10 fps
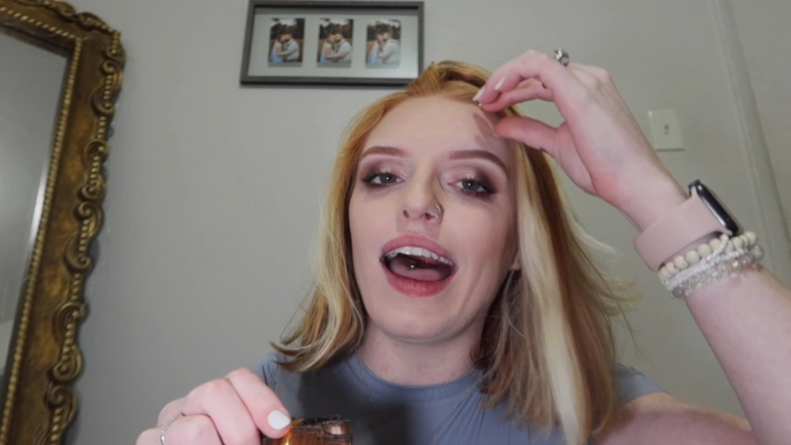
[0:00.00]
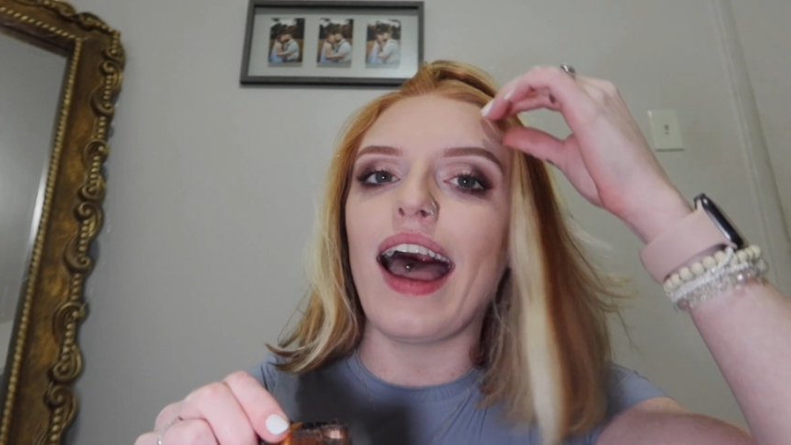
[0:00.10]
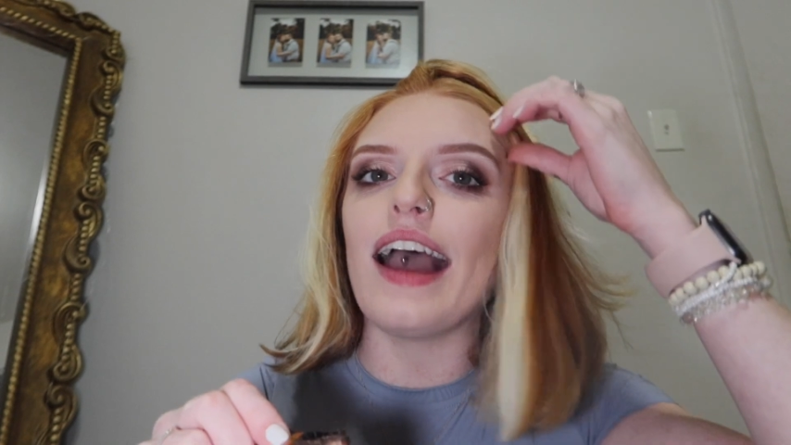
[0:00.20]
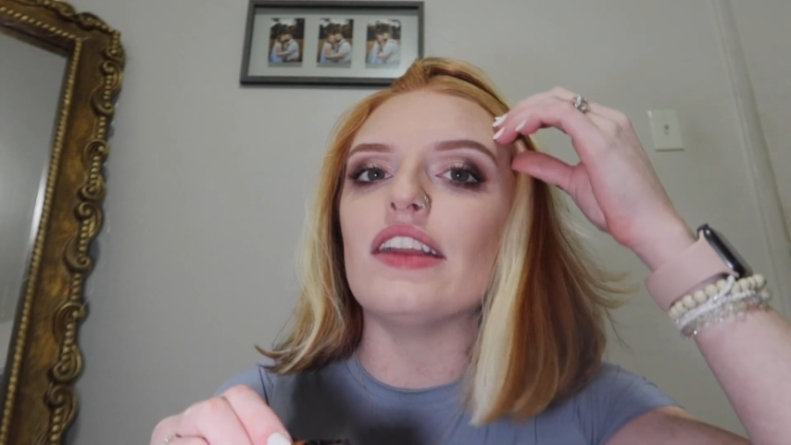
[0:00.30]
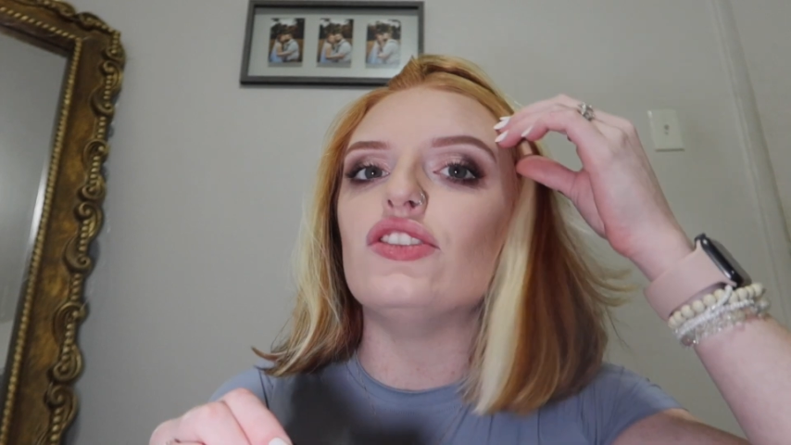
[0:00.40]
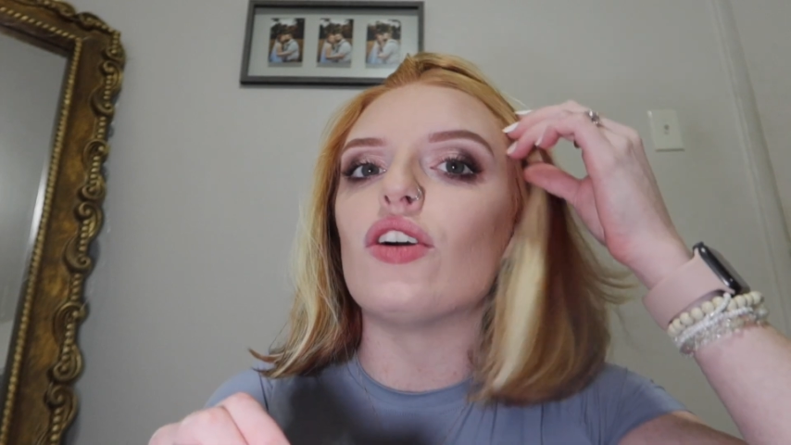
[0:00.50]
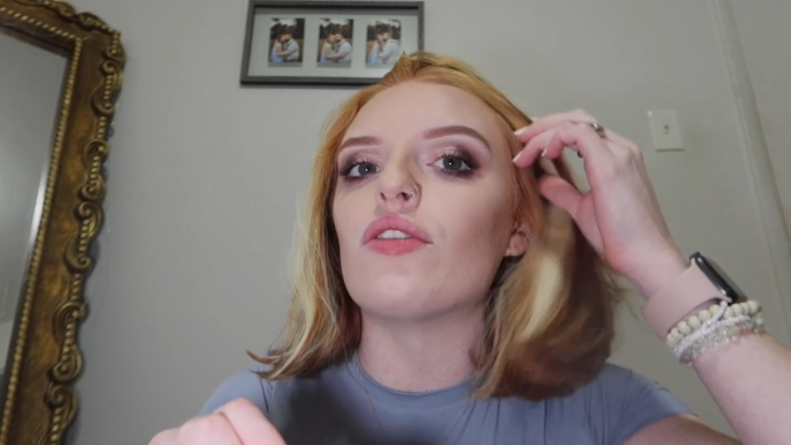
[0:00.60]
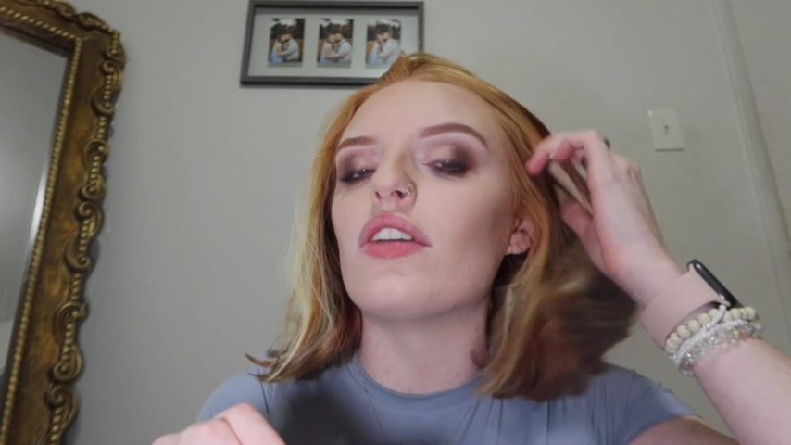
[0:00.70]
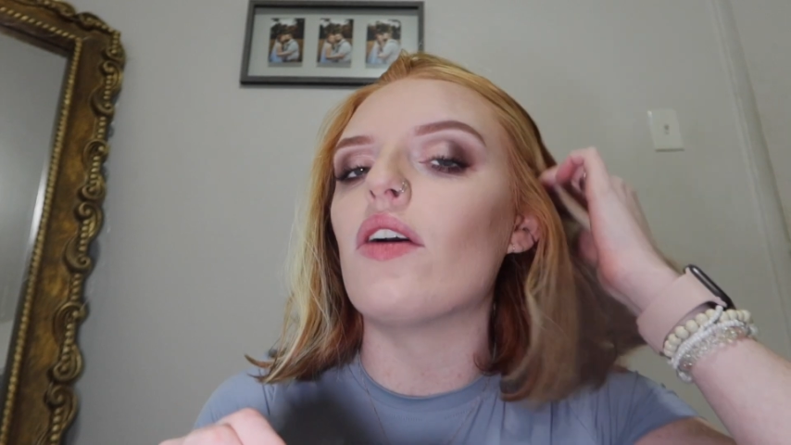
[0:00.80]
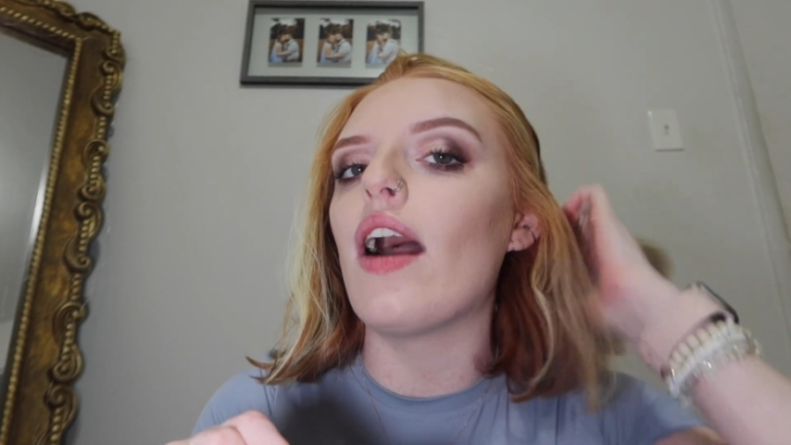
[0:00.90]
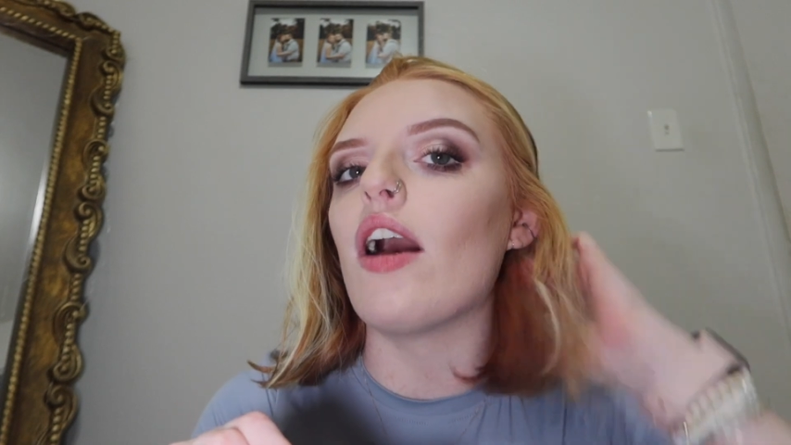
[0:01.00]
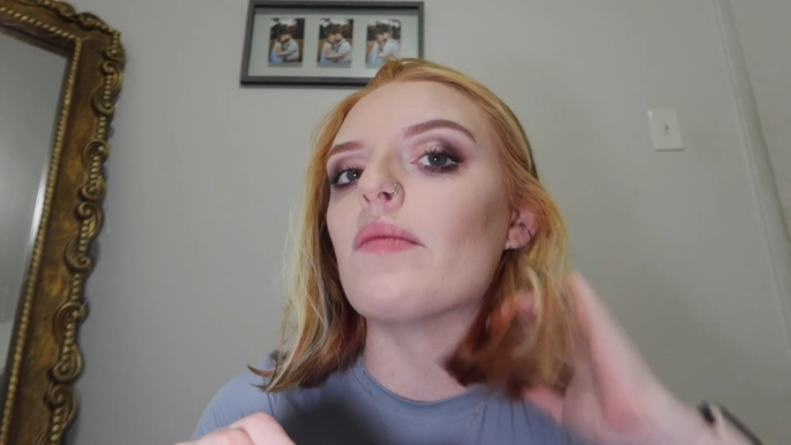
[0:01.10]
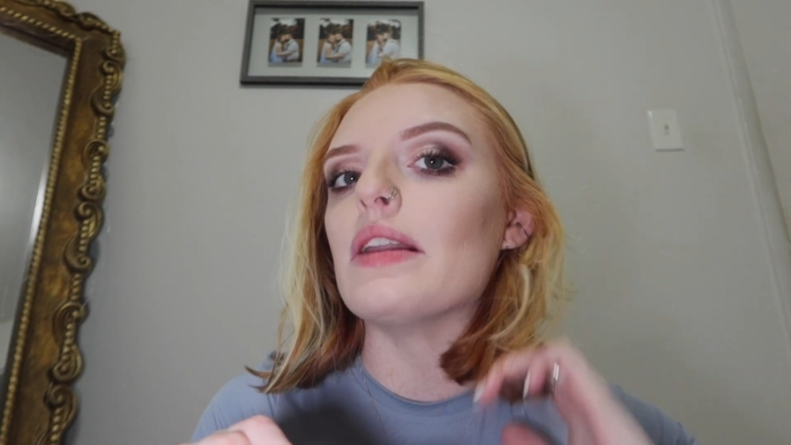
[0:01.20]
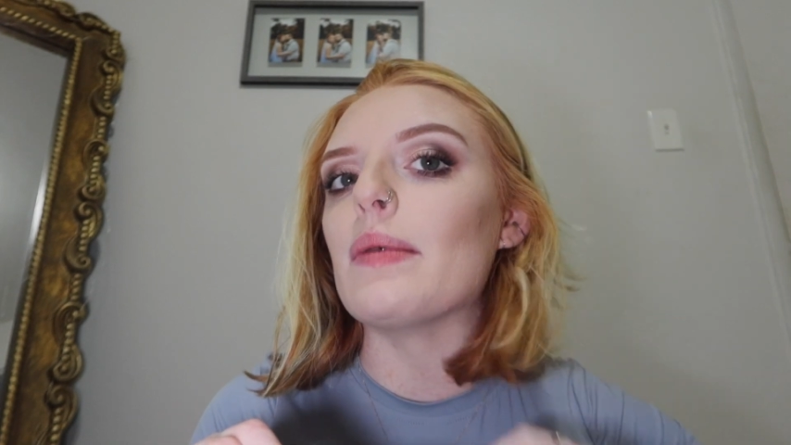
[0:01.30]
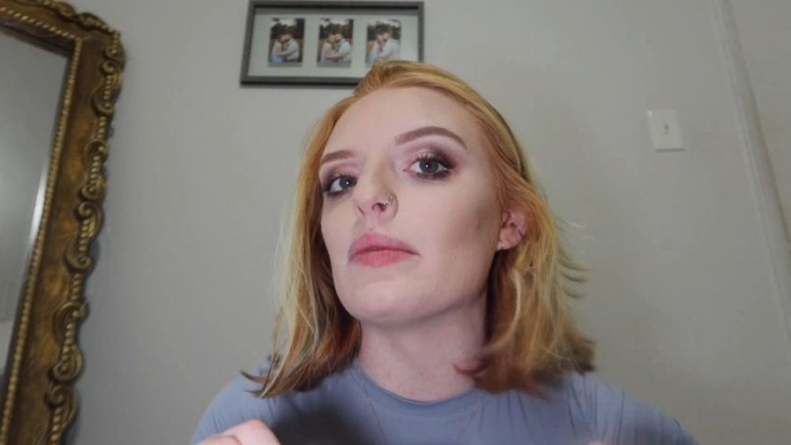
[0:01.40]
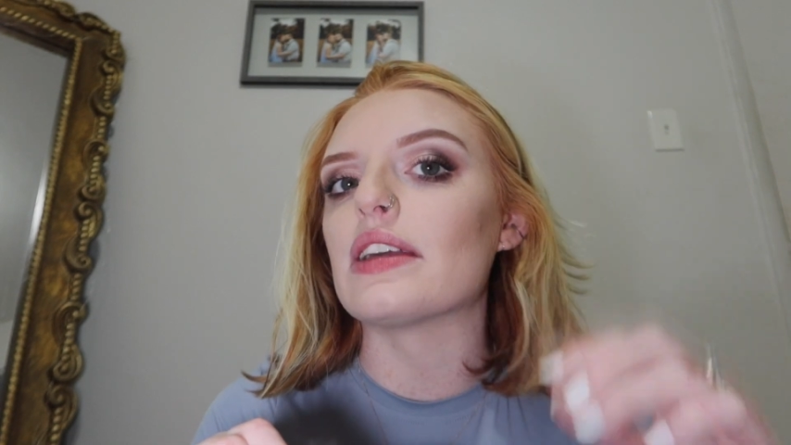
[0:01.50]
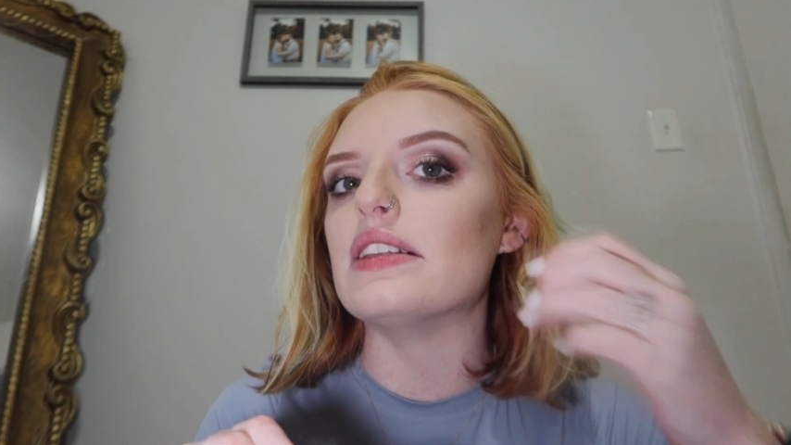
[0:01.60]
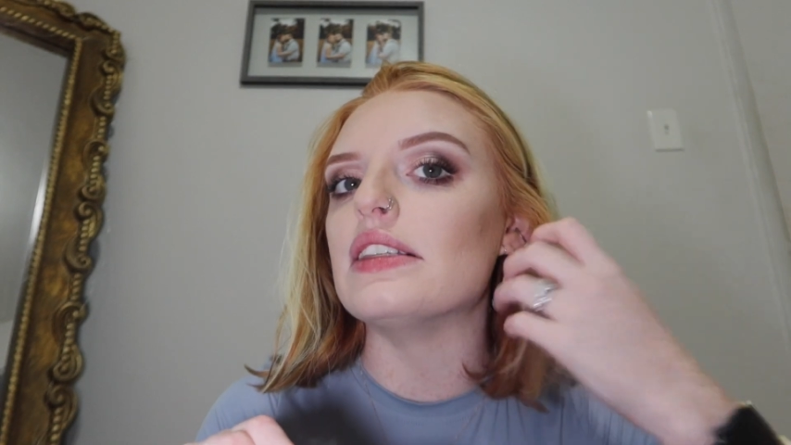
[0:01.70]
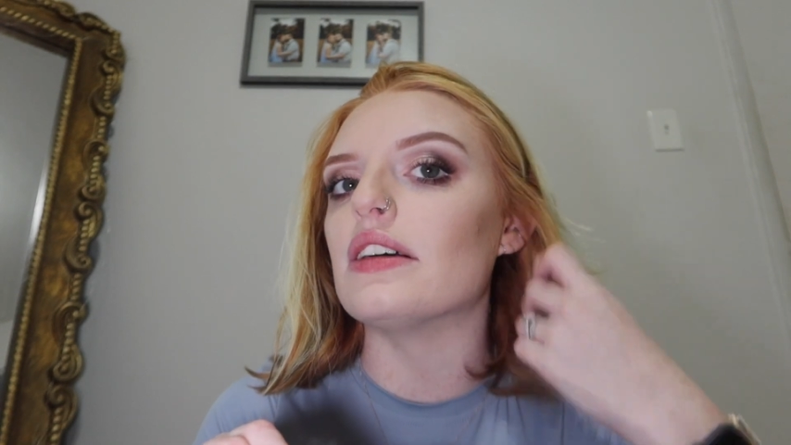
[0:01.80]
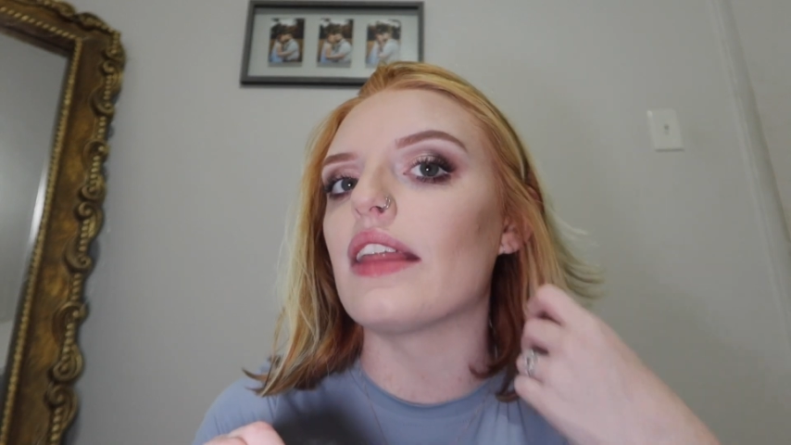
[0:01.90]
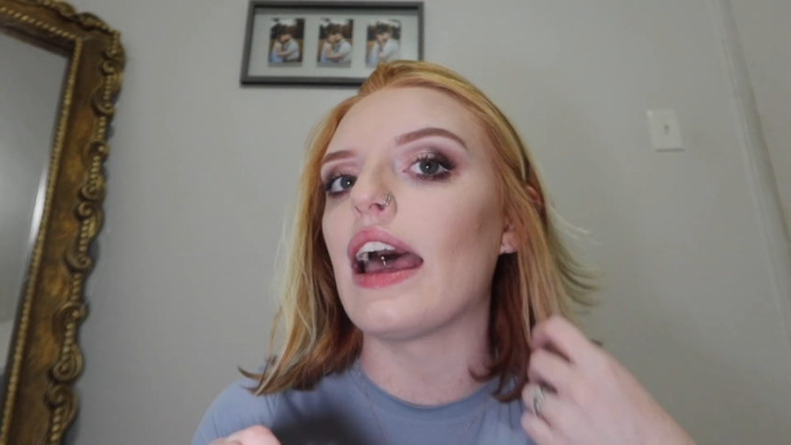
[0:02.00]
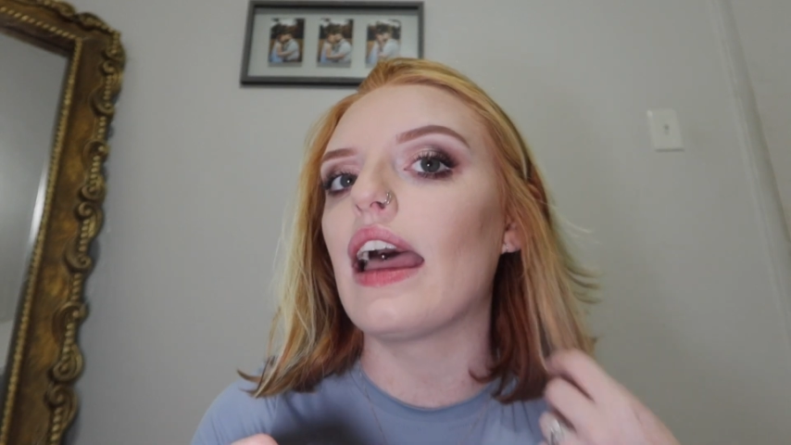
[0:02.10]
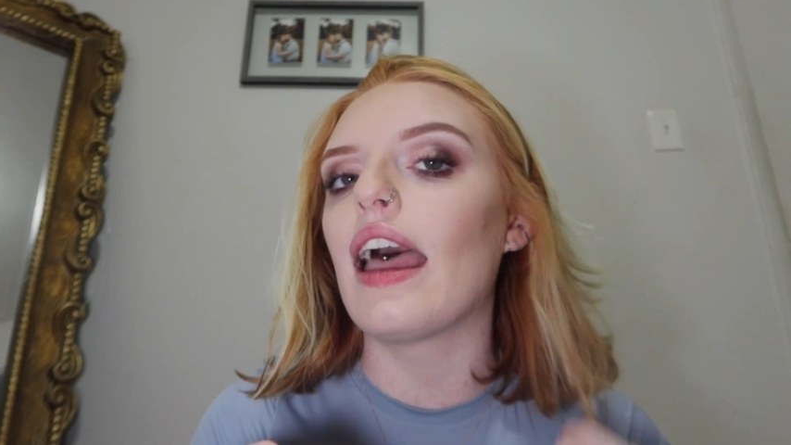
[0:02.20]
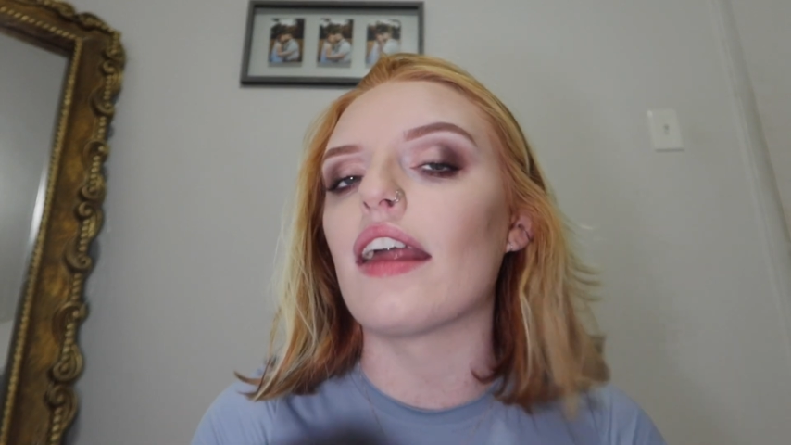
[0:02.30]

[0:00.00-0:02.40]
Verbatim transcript: I don't know how I'm gonna be able to conceal that